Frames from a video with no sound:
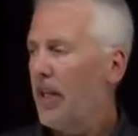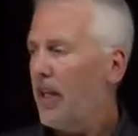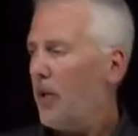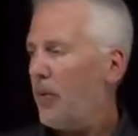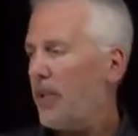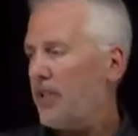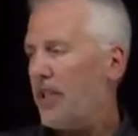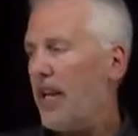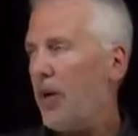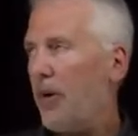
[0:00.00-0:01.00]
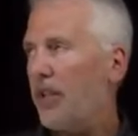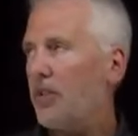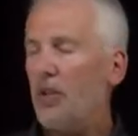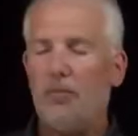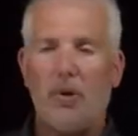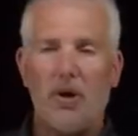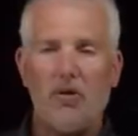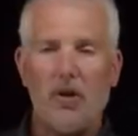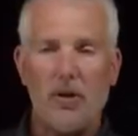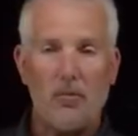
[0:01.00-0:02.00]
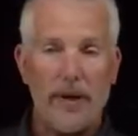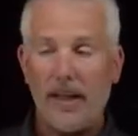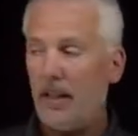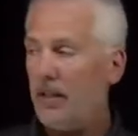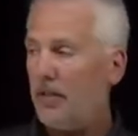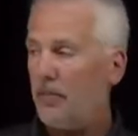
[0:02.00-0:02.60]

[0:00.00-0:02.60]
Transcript: We can see now why it's called particle on a ring.